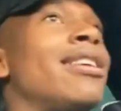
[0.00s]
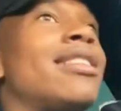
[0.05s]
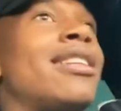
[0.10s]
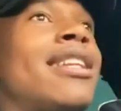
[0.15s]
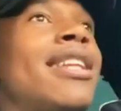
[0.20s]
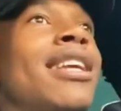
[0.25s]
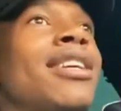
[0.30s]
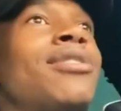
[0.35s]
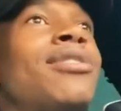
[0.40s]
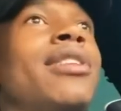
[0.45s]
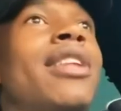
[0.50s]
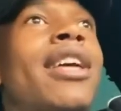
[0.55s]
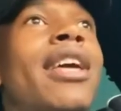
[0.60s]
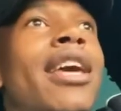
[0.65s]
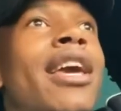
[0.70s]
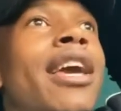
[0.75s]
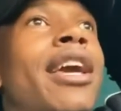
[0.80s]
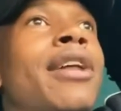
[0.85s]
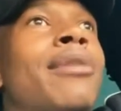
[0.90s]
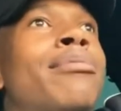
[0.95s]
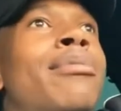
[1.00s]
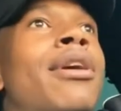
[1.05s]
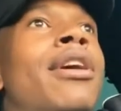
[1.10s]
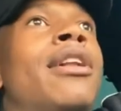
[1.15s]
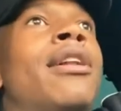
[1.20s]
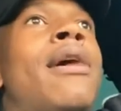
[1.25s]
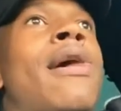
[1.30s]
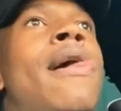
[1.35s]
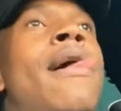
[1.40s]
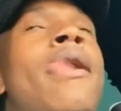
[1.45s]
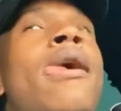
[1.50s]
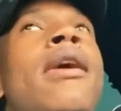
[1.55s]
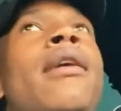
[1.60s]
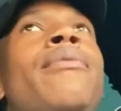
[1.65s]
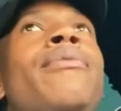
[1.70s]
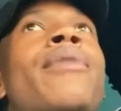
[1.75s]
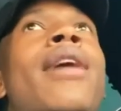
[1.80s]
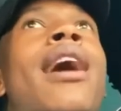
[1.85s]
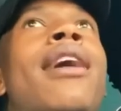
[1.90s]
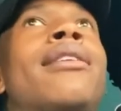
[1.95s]
clicked to their head. But
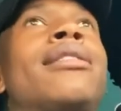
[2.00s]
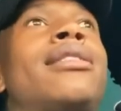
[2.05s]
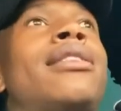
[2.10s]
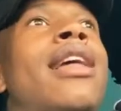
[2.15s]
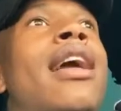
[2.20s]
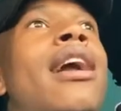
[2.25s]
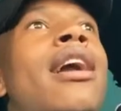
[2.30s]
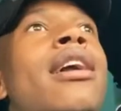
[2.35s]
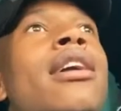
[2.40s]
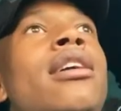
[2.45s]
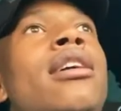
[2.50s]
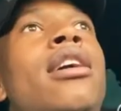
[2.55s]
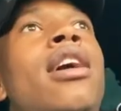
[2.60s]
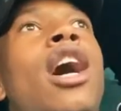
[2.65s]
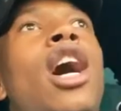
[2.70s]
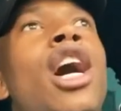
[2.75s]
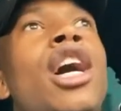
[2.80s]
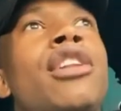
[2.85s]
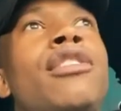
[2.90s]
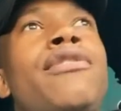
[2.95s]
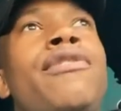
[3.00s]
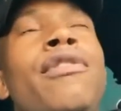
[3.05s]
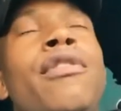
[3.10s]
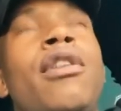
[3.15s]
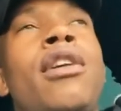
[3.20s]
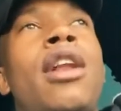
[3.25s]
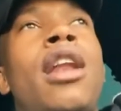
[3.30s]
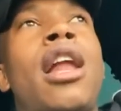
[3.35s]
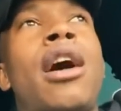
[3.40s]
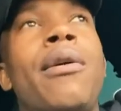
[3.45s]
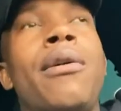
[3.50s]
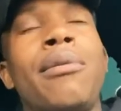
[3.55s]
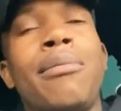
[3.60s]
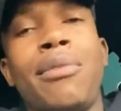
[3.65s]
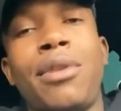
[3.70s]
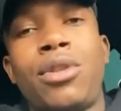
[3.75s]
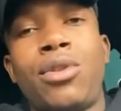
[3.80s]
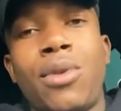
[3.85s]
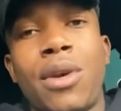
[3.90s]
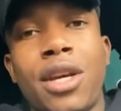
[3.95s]
I thank God for allowing
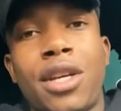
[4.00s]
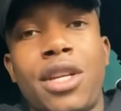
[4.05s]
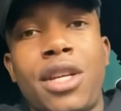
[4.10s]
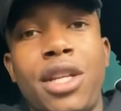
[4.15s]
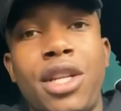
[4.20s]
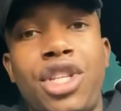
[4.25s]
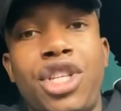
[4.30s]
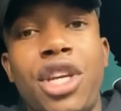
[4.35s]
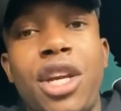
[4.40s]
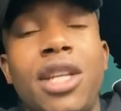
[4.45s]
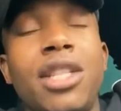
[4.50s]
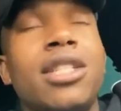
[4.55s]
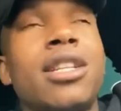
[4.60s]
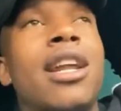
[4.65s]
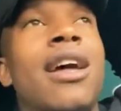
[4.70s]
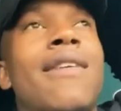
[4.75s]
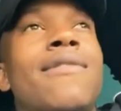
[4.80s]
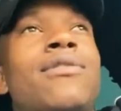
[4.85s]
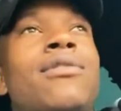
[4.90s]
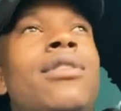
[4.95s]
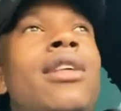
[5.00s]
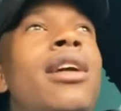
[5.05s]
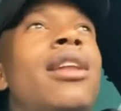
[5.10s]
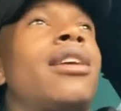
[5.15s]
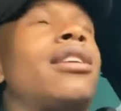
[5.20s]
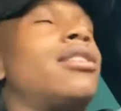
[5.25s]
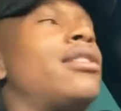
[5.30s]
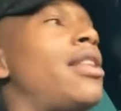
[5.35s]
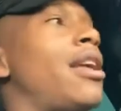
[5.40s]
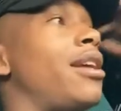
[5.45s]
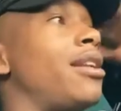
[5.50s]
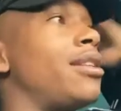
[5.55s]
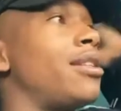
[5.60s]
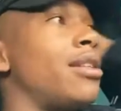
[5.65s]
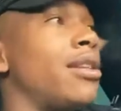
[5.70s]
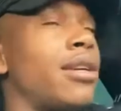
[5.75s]
me to actually change life to that extent,